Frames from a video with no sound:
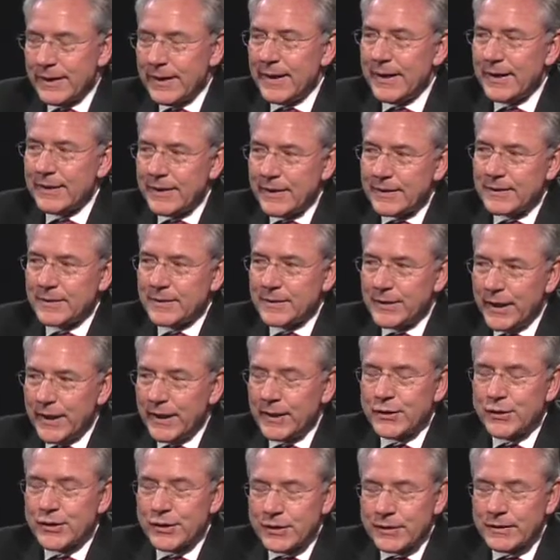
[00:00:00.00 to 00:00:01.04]
Yeah, I'd like to
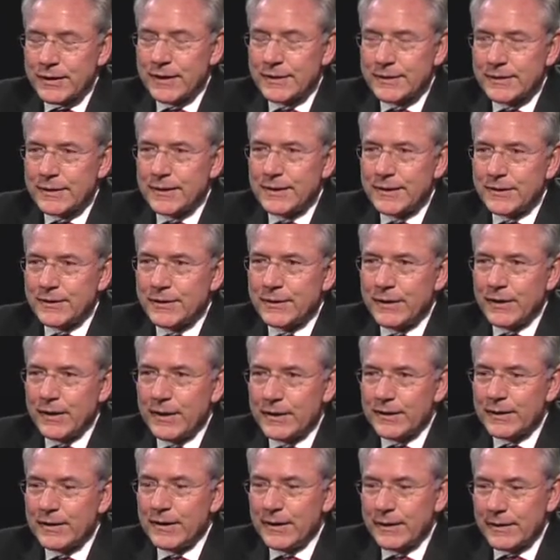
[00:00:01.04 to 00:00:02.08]
teach, like to go, you know,
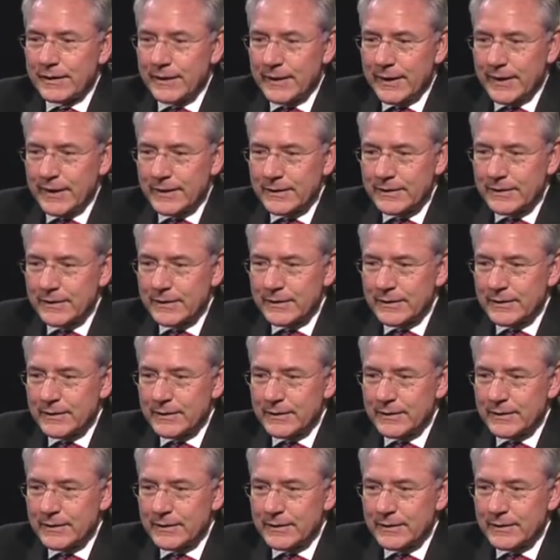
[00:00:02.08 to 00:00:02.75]
like a lot of guys